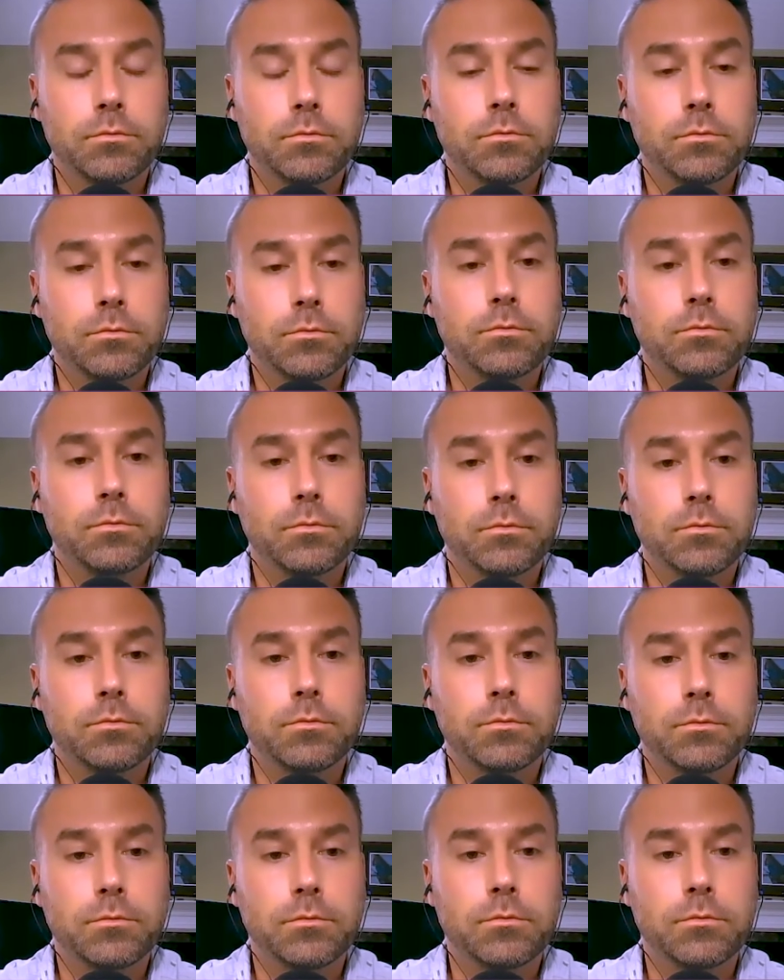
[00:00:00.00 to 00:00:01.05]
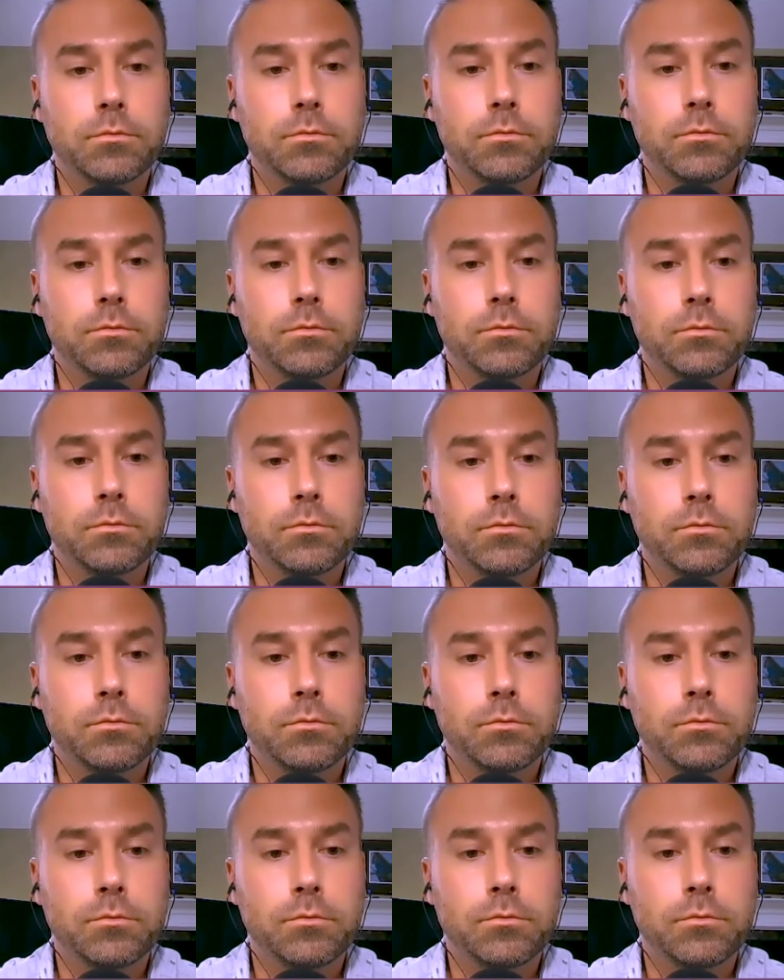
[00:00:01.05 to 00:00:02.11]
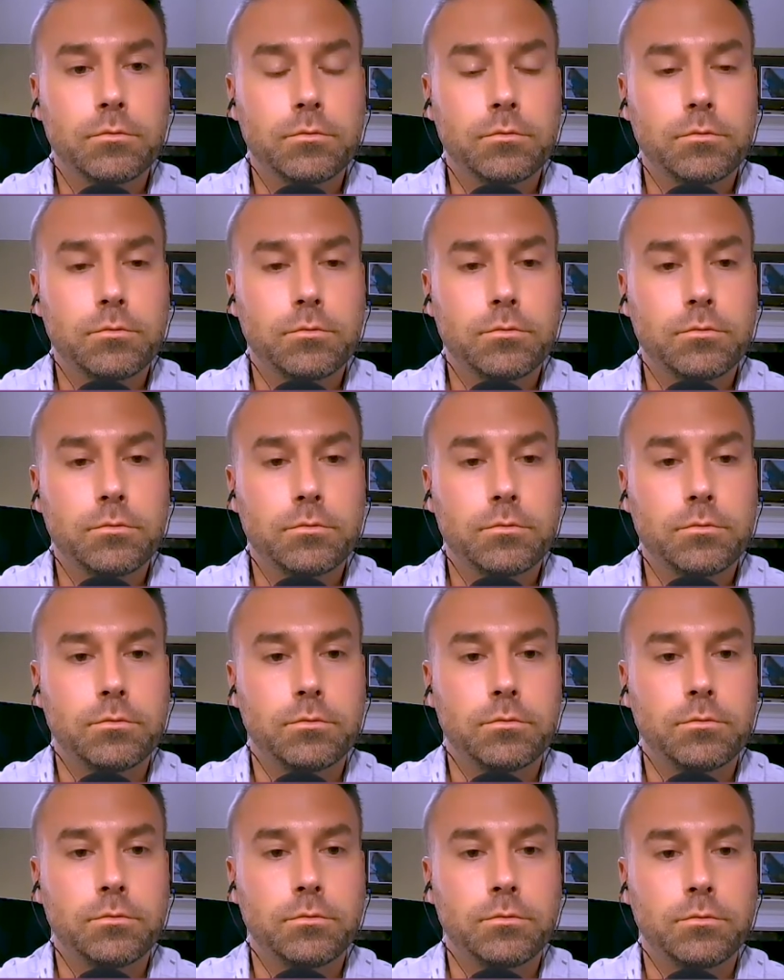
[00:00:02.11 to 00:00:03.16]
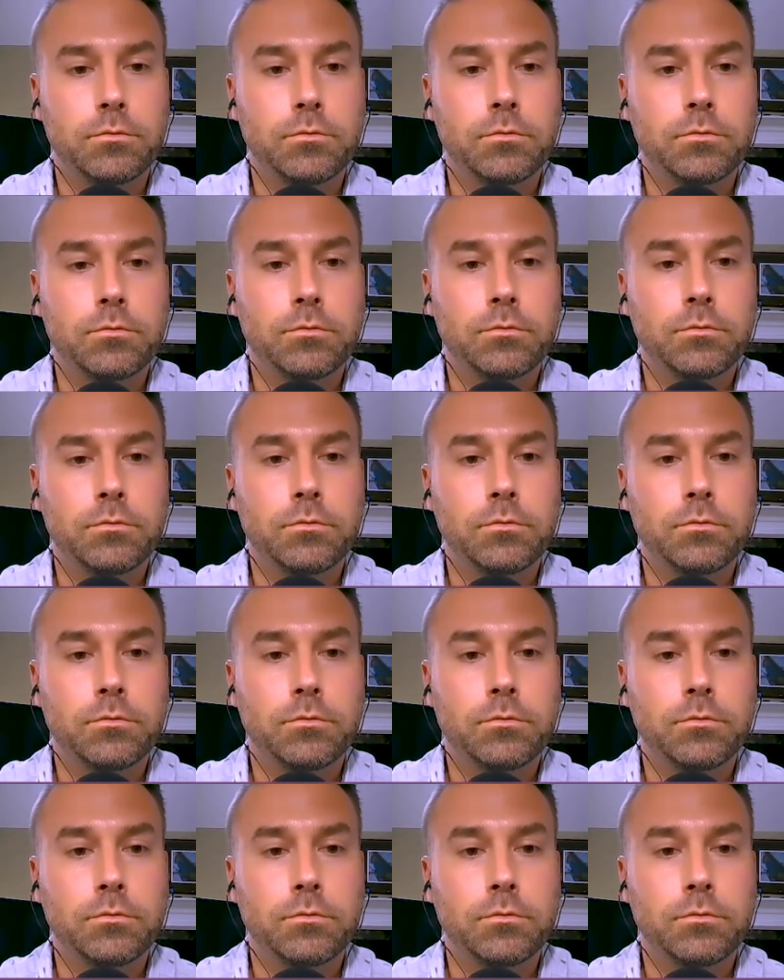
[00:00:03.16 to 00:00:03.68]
(silent)